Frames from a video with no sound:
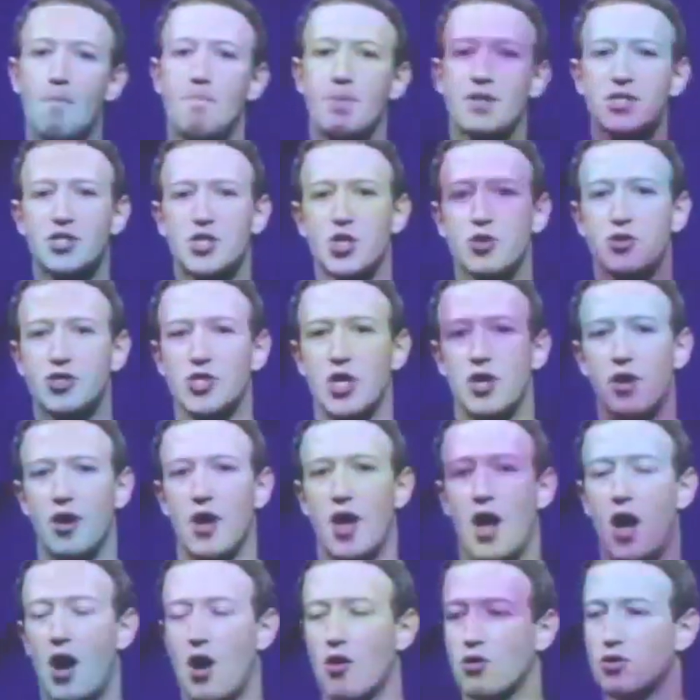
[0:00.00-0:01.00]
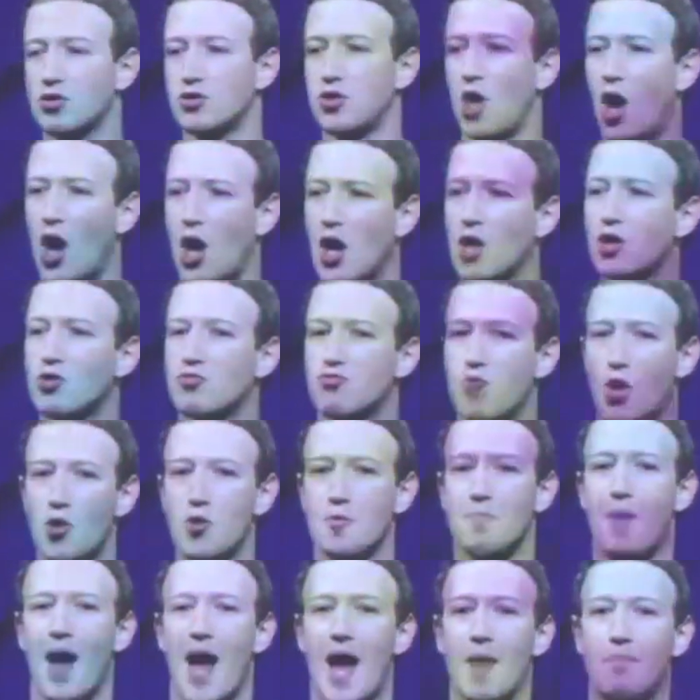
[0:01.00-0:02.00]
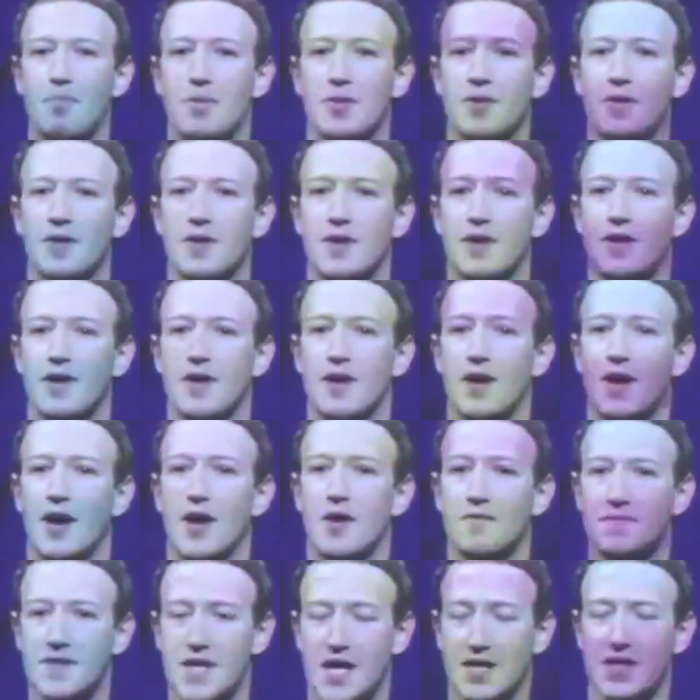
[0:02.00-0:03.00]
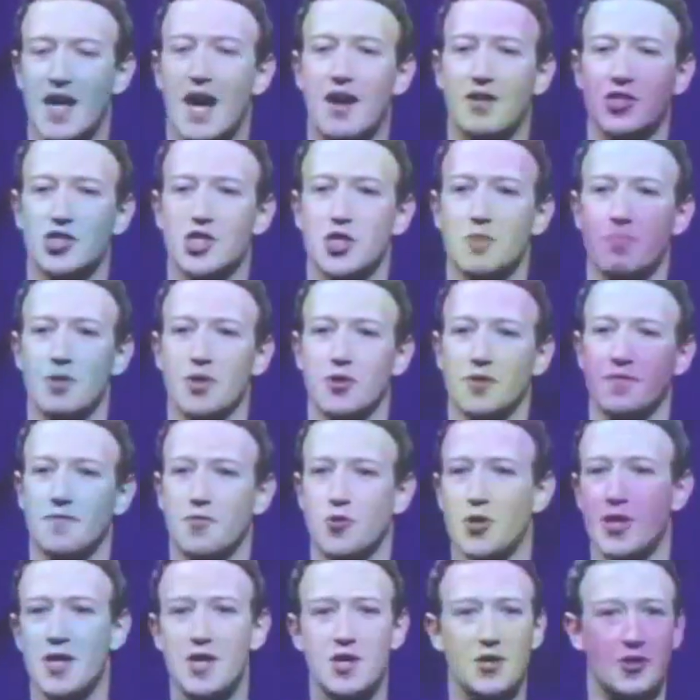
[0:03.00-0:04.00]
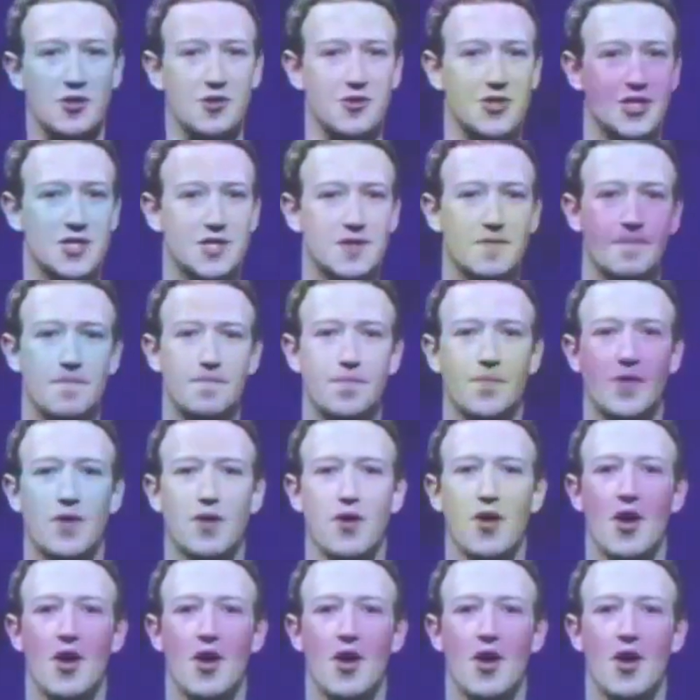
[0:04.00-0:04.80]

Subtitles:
Because there's a long roadmap of technology to build for years.